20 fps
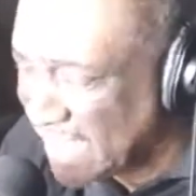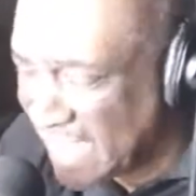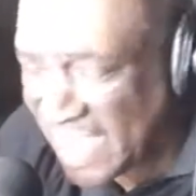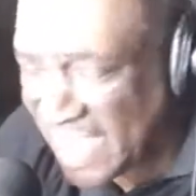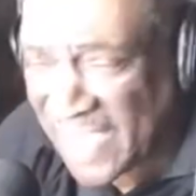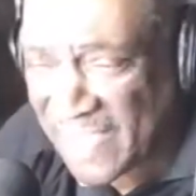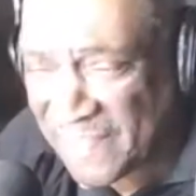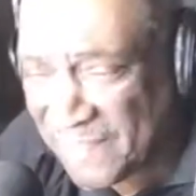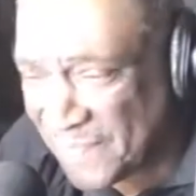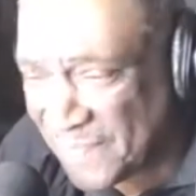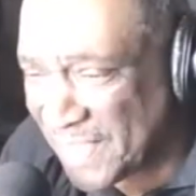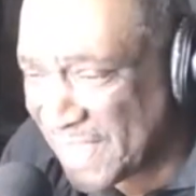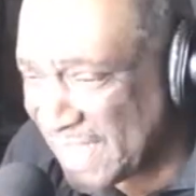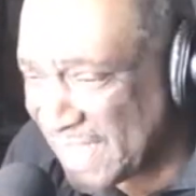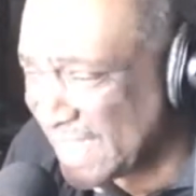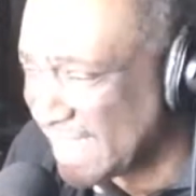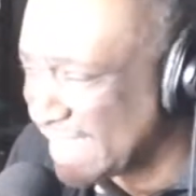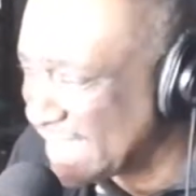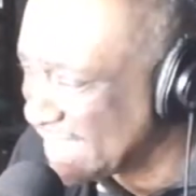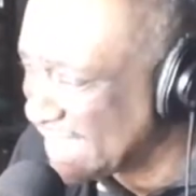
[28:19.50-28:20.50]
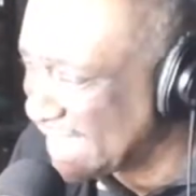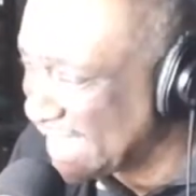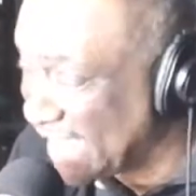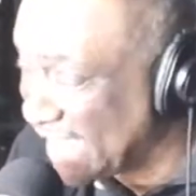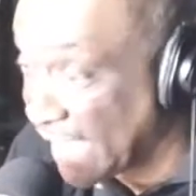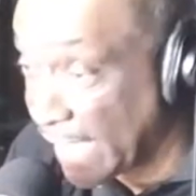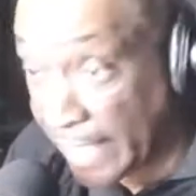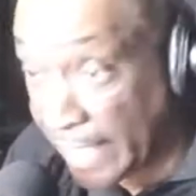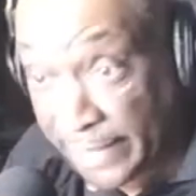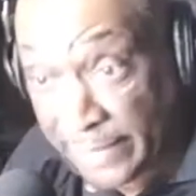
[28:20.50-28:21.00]
I mean, this
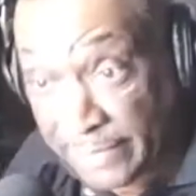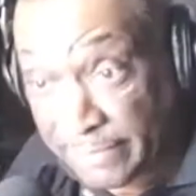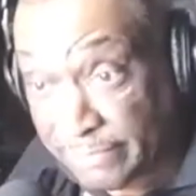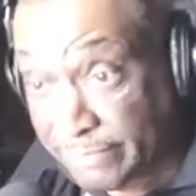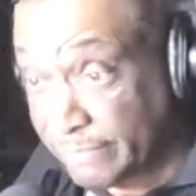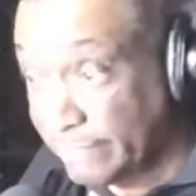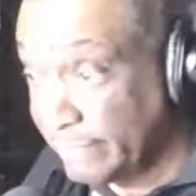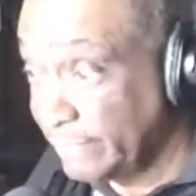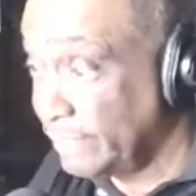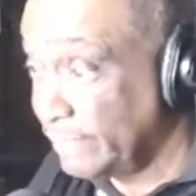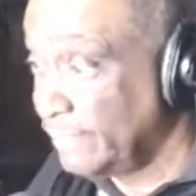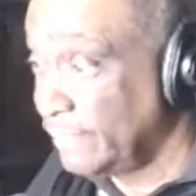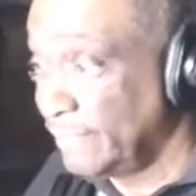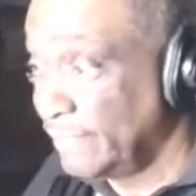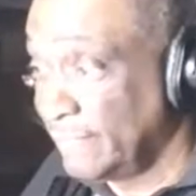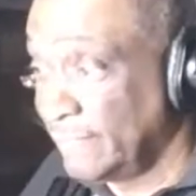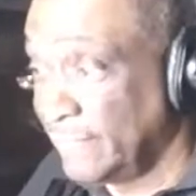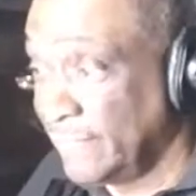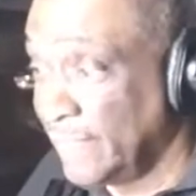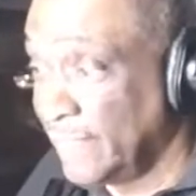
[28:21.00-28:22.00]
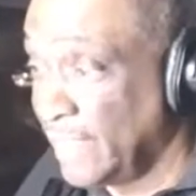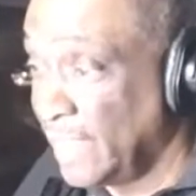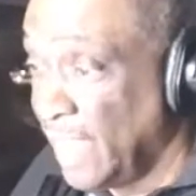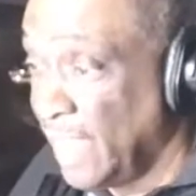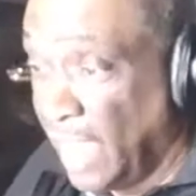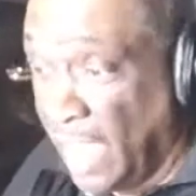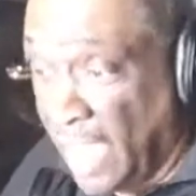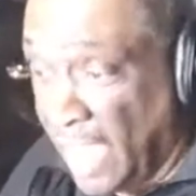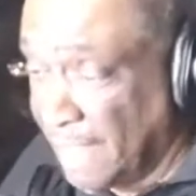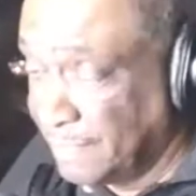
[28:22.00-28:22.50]
guy.
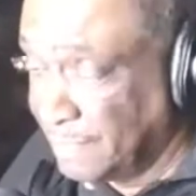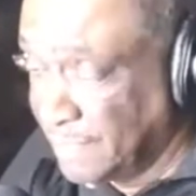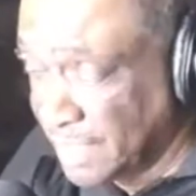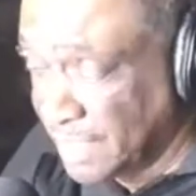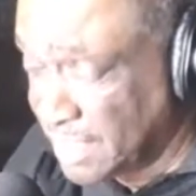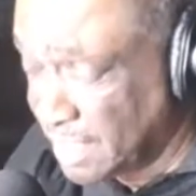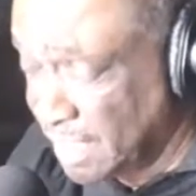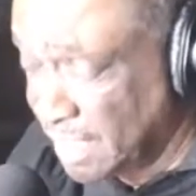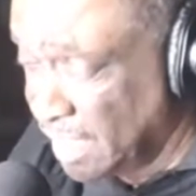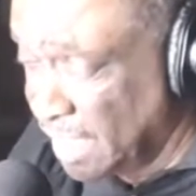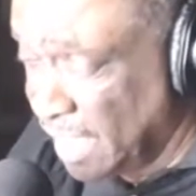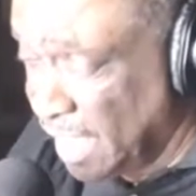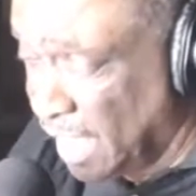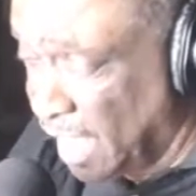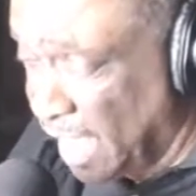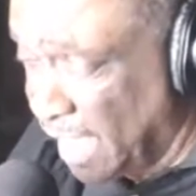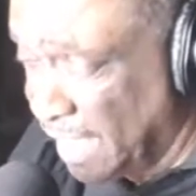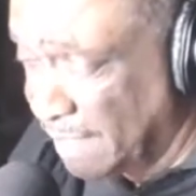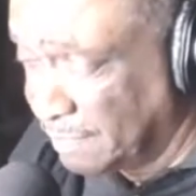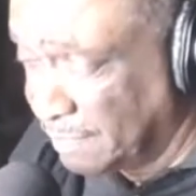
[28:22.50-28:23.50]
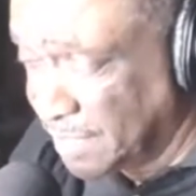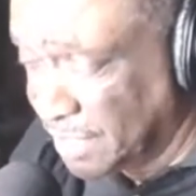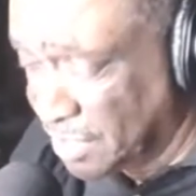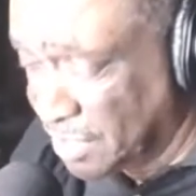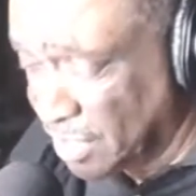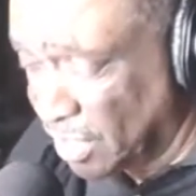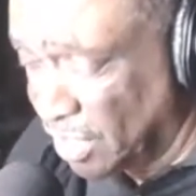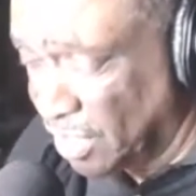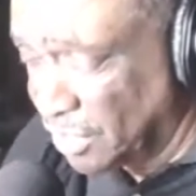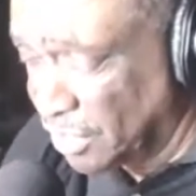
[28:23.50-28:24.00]
I'm just, I'm just
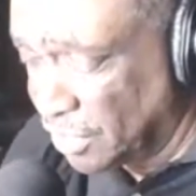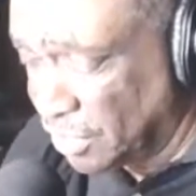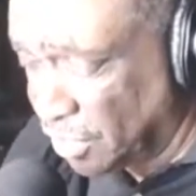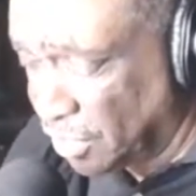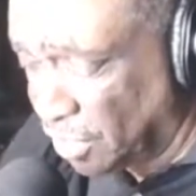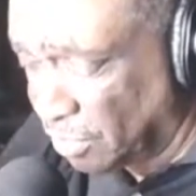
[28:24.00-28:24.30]
going.